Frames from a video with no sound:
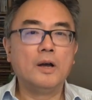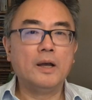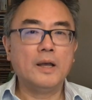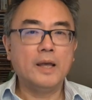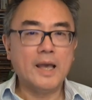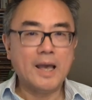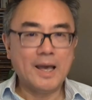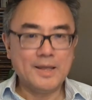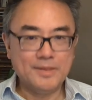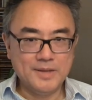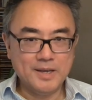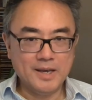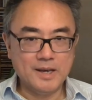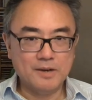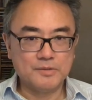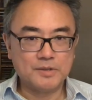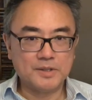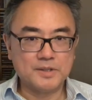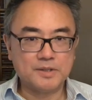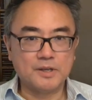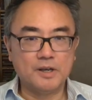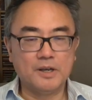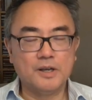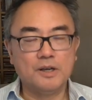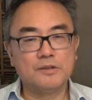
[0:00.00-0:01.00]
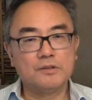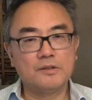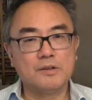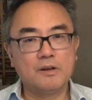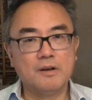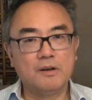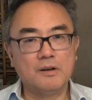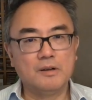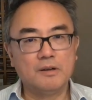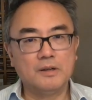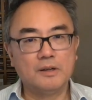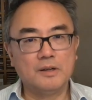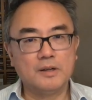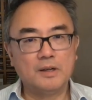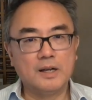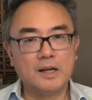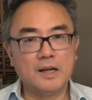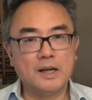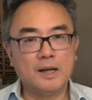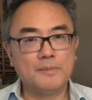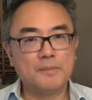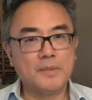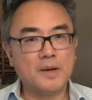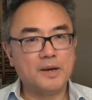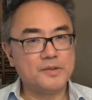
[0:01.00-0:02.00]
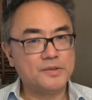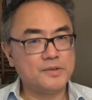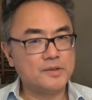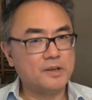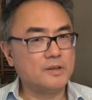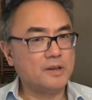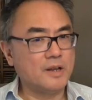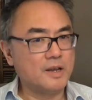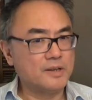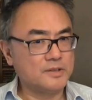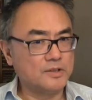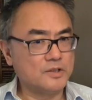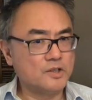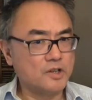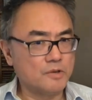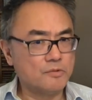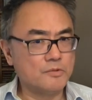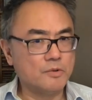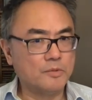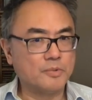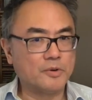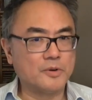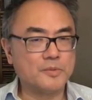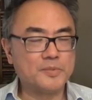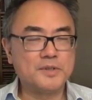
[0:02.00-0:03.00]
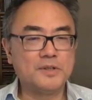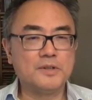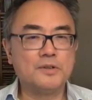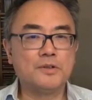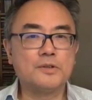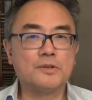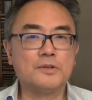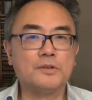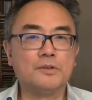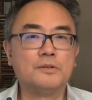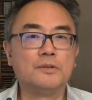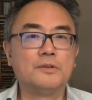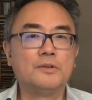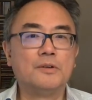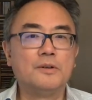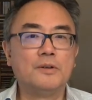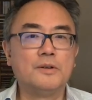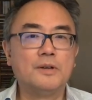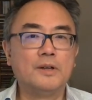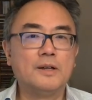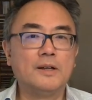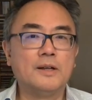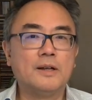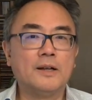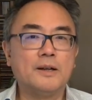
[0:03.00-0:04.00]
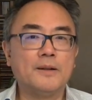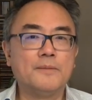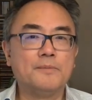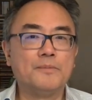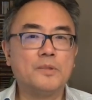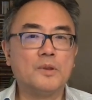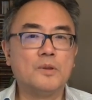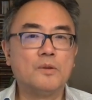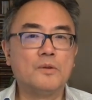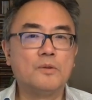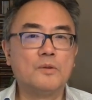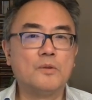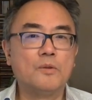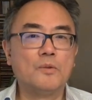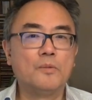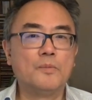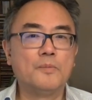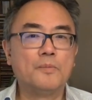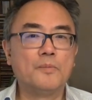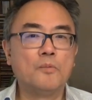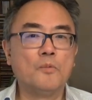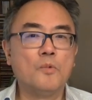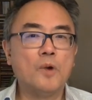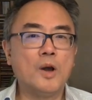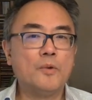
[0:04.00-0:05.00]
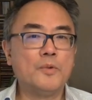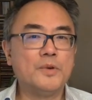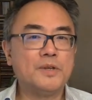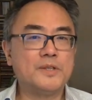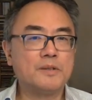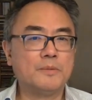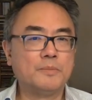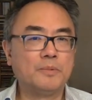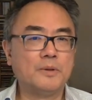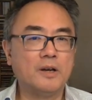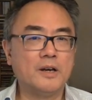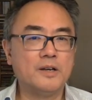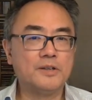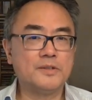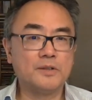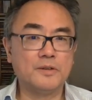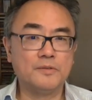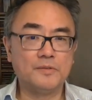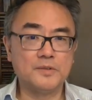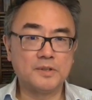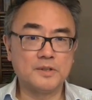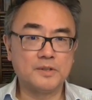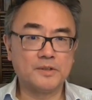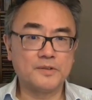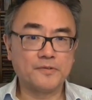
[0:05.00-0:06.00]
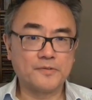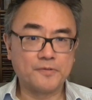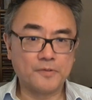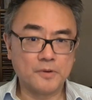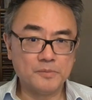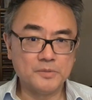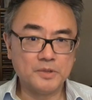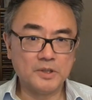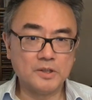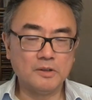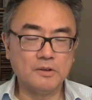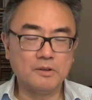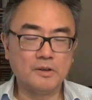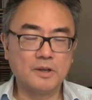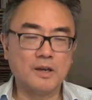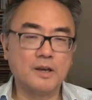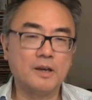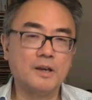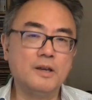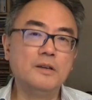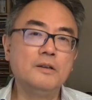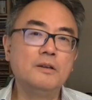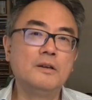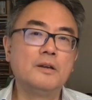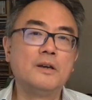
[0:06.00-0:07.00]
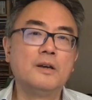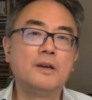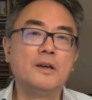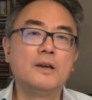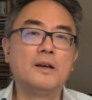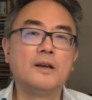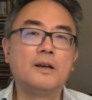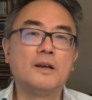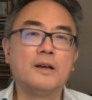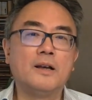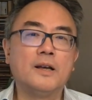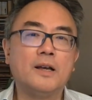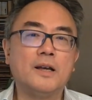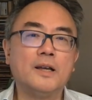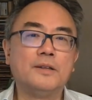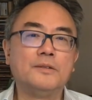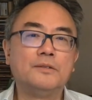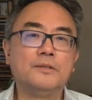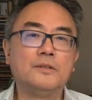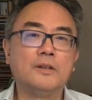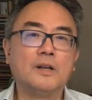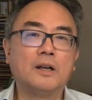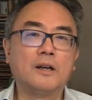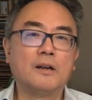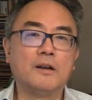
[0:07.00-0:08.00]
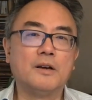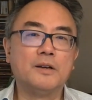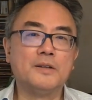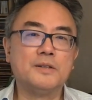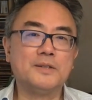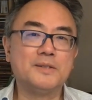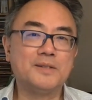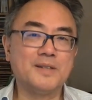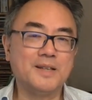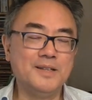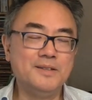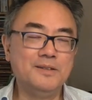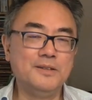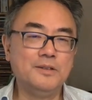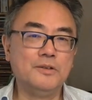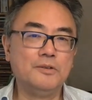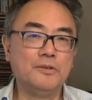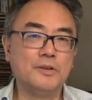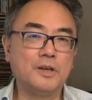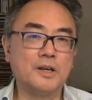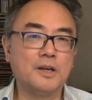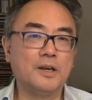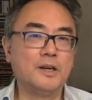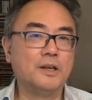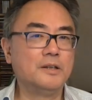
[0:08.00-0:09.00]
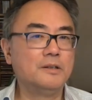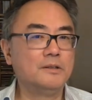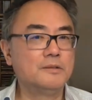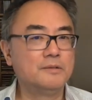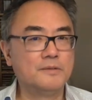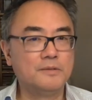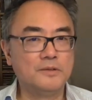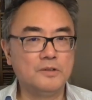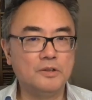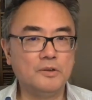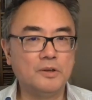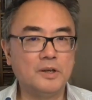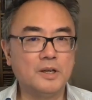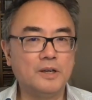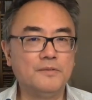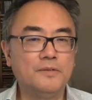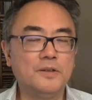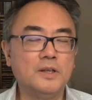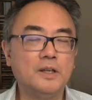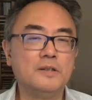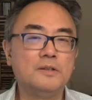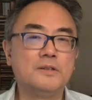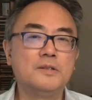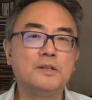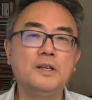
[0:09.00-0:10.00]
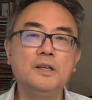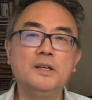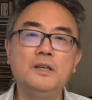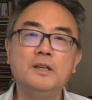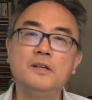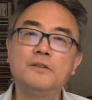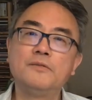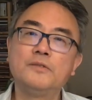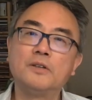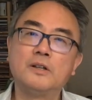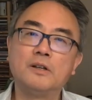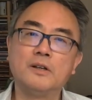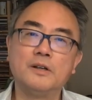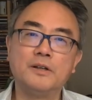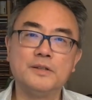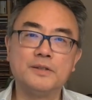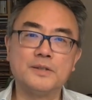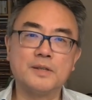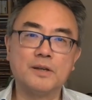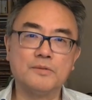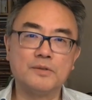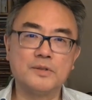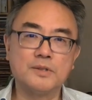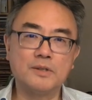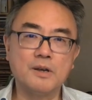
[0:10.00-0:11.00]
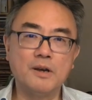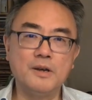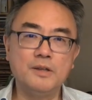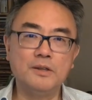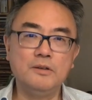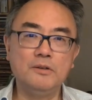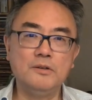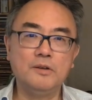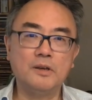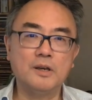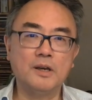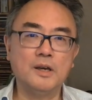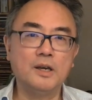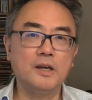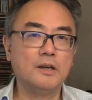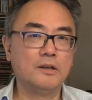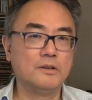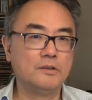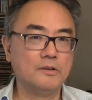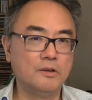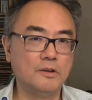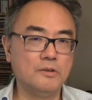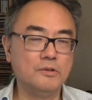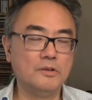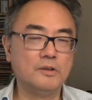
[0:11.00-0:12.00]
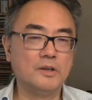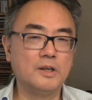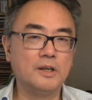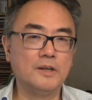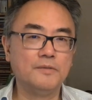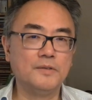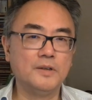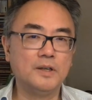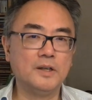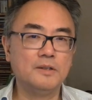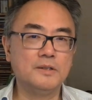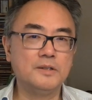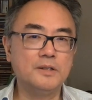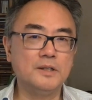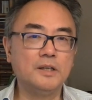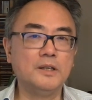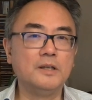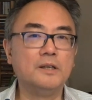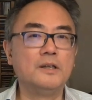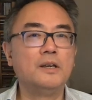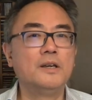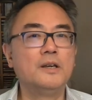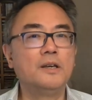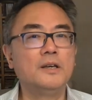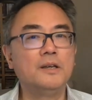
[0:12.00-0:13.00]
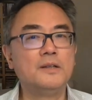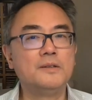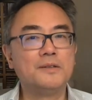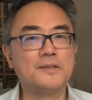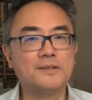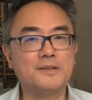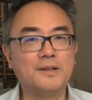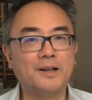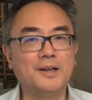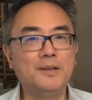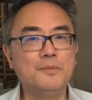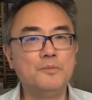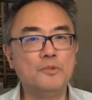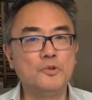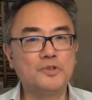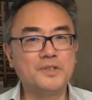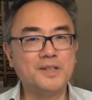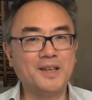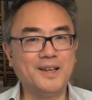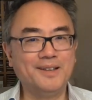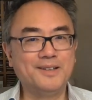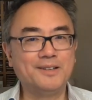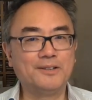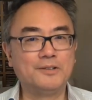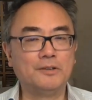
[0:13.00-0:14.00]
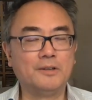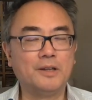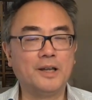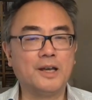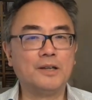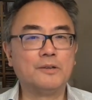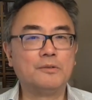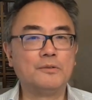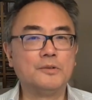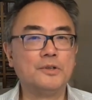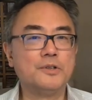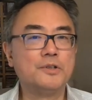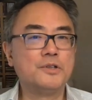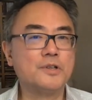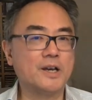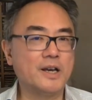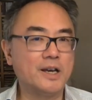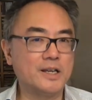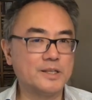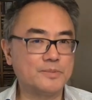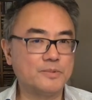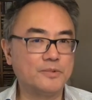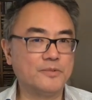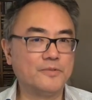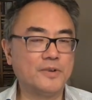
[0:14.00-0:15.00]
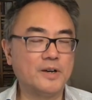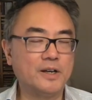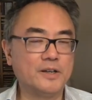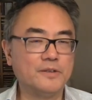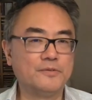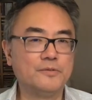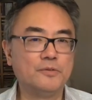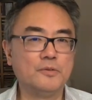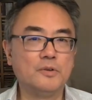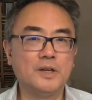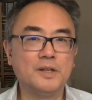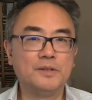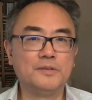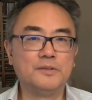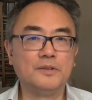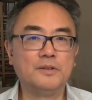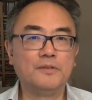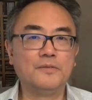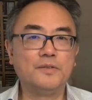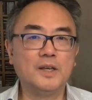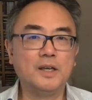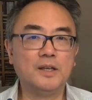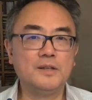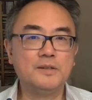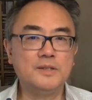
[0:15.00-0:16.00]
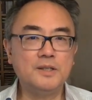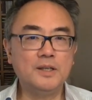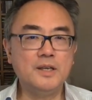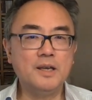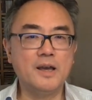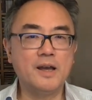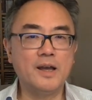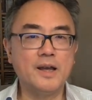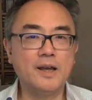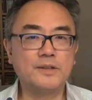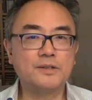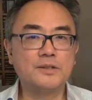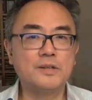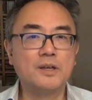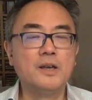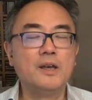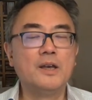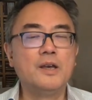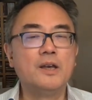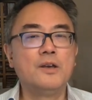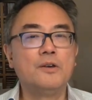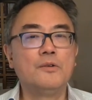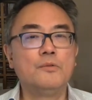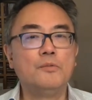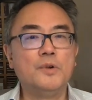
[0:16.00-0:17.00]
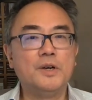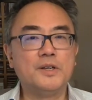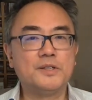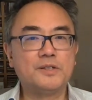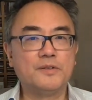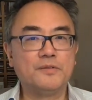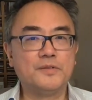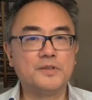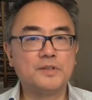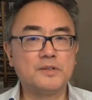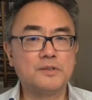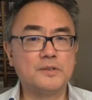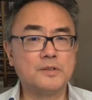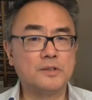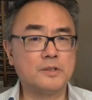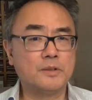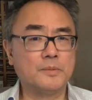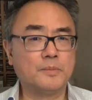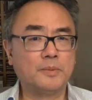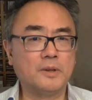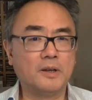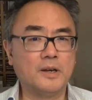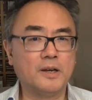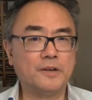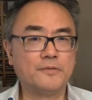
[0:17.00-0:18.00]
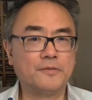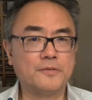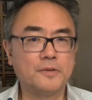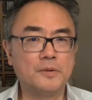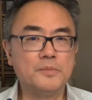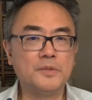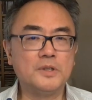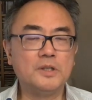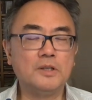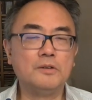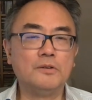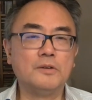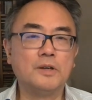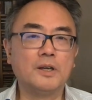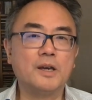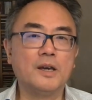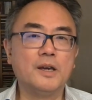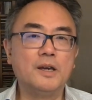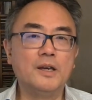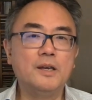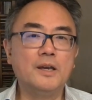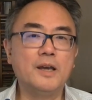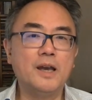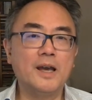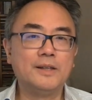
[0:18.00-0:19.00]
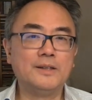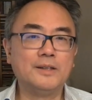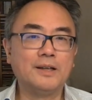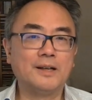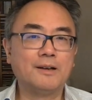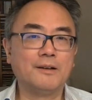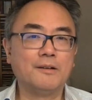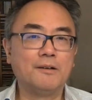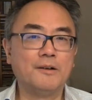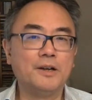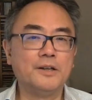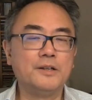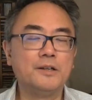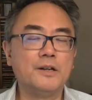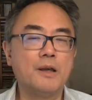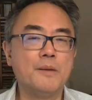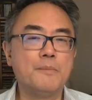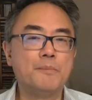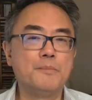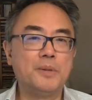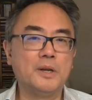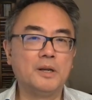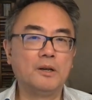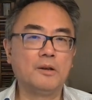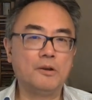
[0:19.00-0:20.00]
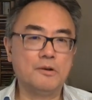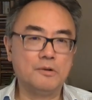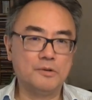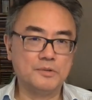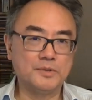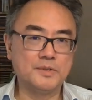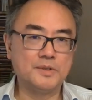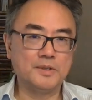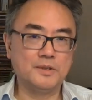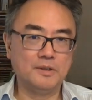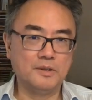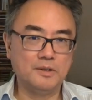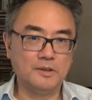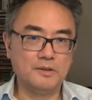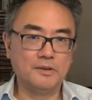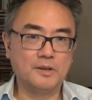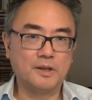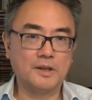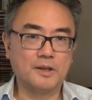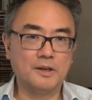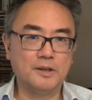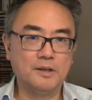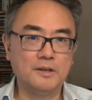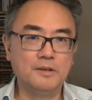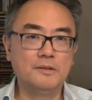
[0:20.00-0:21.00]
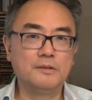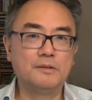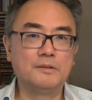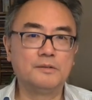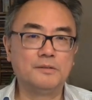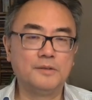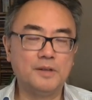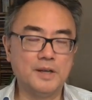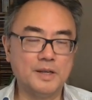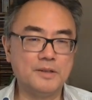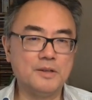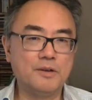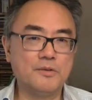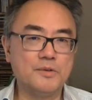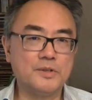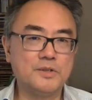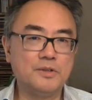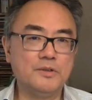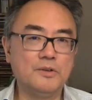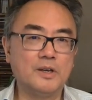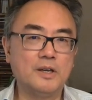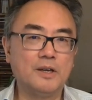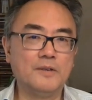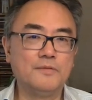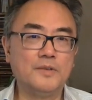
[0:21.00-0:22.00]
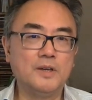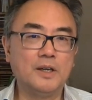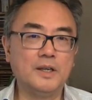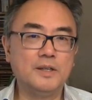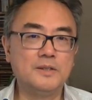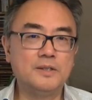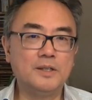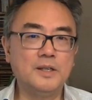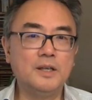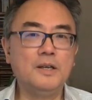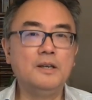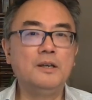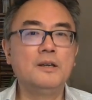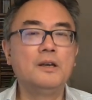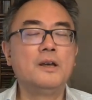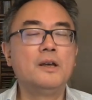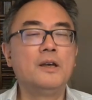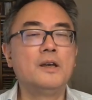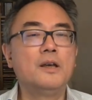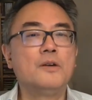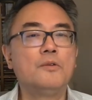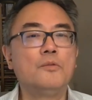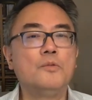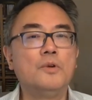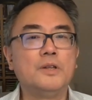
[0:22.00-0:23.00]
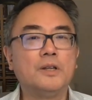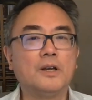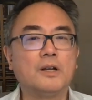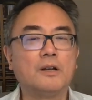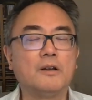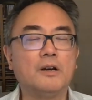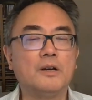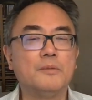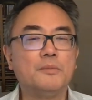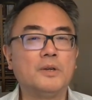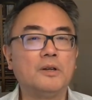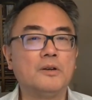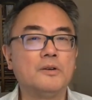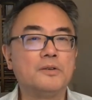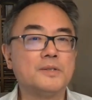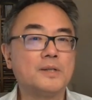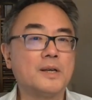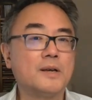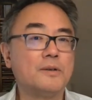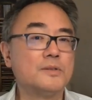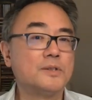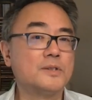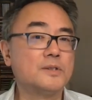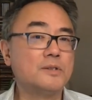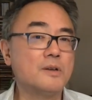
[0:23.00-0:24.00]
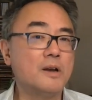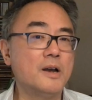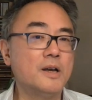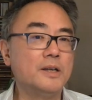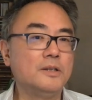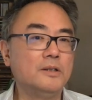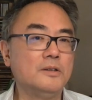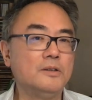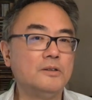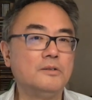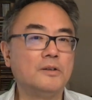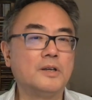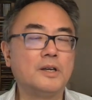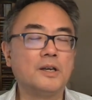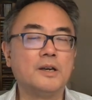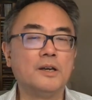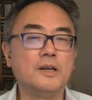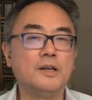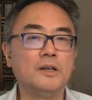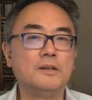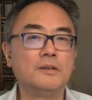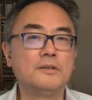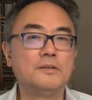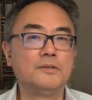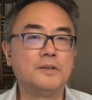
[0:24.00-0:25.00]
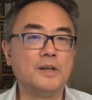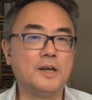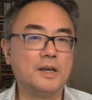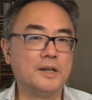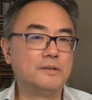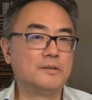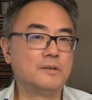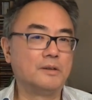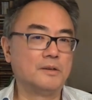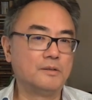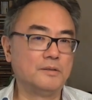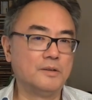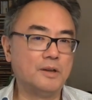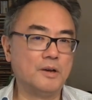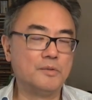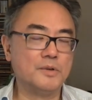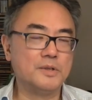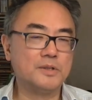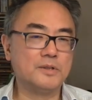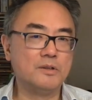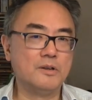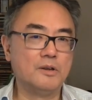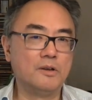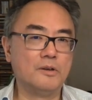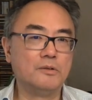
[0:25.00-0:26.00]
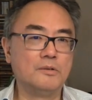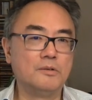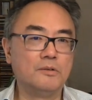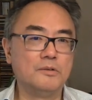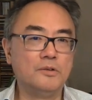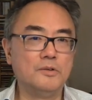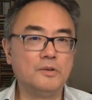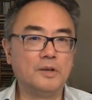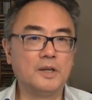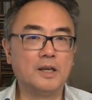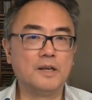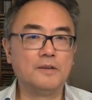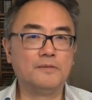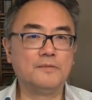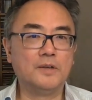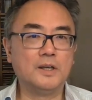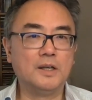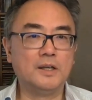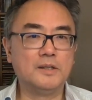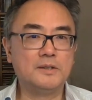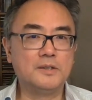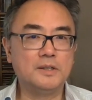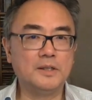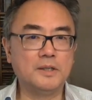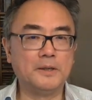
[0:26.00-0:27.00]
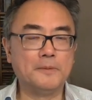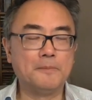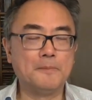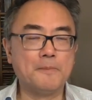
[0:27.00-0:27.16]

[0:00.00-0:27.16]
At the outset, I said as a general proposition, where we supply services from the UK and the client is in the UK, UK VAT. If the client is outside the UK, no UK VAT. In slightly more technical language, as provided for under the VAT Act, where services are supplied from the UK and the client belongs in the UK, then there is UK VAT. Where the client belongs outside the UK, then there is no UK VAT.